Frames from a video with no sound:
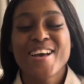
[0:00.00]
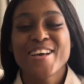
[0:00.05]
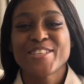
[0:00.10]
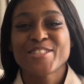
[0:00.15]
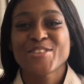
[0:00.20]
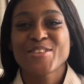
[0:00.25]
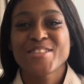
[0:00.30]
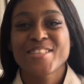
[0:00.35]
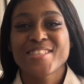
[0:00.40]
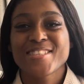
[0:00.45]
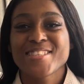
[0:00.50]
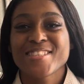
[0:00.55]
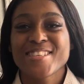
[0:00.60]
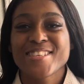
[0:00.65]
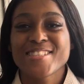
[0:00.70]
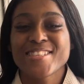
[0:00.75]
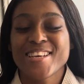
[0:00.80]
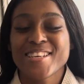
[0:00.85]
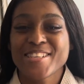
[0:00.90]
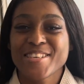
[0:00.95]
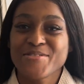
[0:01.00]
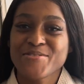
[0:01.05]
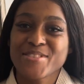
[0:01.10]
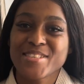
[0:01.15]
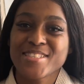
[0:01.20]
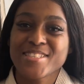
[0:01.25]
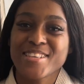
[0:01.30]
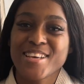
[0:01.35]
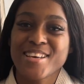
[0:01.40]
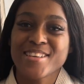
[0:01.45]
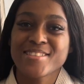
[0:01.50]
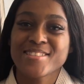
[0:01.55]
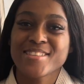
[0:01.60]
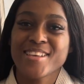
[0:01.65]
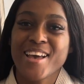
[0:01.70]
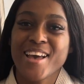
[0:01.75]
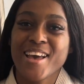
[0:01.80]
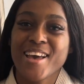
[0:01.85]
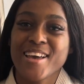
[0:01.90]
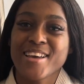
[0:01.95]
So this is a Sunday
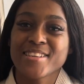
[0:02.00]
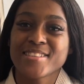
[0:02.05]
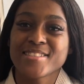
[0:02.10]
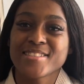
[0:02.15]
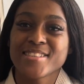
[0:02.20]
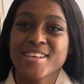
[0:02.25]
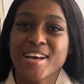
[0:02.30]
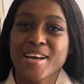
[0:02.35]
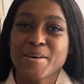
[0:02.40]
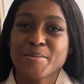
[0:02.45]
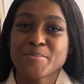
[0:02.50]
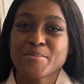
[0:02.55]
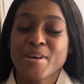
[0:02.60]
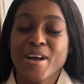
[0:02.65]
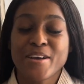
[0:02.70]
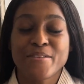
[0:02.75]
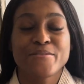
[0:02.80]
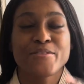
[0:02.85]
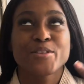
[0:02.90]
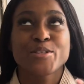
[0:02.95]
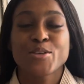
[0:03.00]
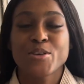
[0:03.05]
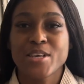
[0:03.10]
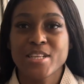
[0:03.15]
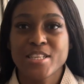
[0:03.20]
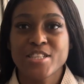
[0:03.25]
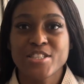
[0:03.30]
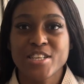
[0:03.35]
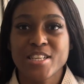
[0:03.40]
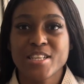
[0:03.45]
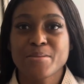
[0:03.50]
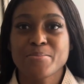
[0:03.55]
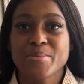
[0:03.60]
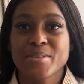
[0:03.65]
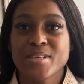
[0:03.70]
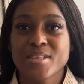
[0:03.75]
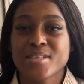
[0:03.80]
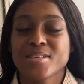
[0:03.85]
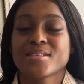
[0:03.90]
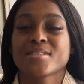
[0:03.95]
reset, and I feel so energetic
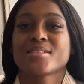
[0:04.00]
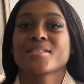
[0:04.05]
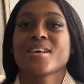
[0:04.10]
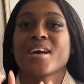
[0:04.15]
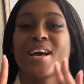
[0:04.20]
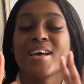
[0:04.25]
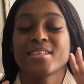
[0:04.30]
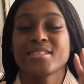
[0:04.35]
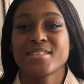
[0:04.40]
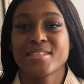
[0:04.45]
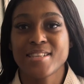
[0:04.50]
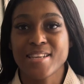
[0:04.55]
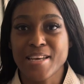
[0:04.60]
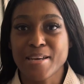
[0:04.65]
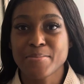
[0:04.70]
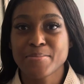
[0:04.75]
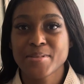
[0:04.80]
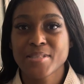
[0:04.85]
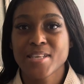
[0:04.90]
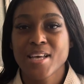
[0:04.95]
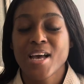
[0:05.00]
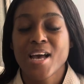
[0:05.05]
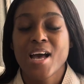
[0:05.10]
because I slept.